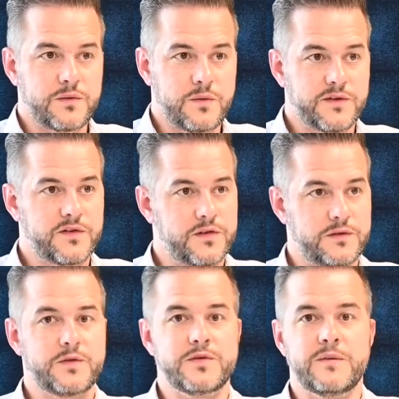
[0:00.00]
want to
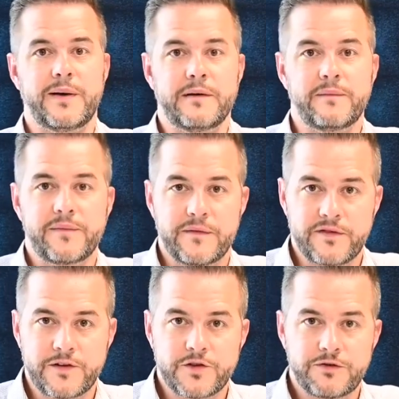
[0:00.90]
talk to us about
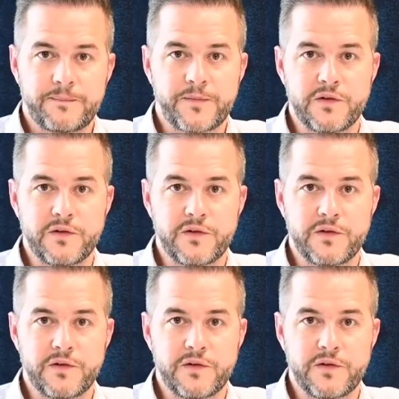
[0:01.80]
filtering,